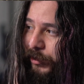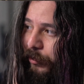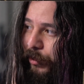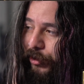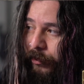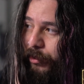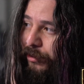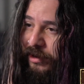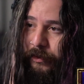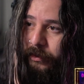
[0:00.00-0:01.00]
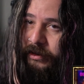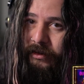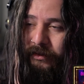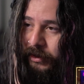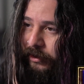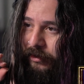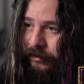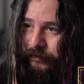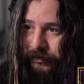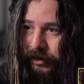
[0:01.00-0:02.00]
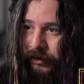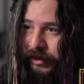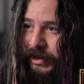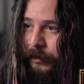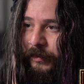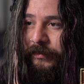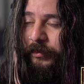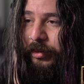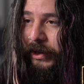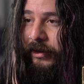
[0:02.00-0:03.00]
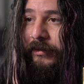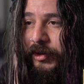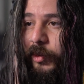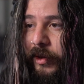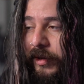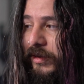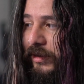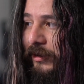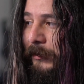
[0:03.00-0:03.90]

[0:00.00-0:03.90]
They're both they're both equally like on the same complain, to be honest.